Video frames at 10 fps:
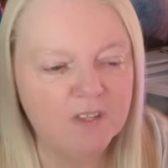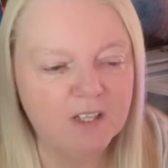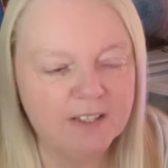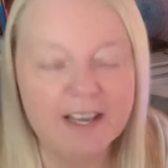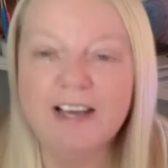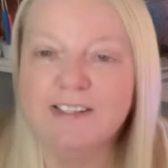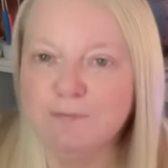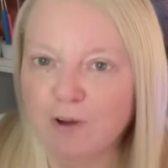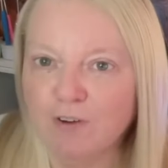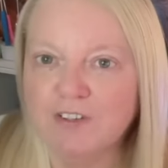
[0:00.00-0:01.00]
they had
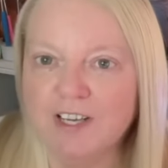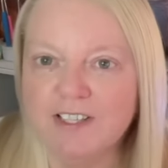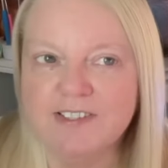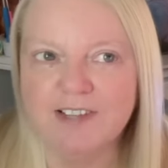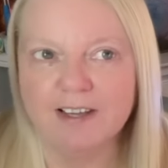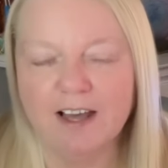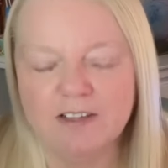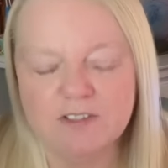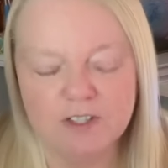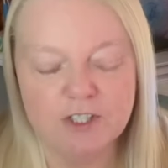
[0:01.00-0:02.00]
him on and he sang
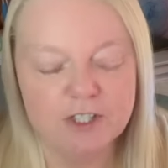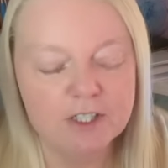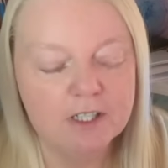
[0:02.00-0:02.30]
Hazard.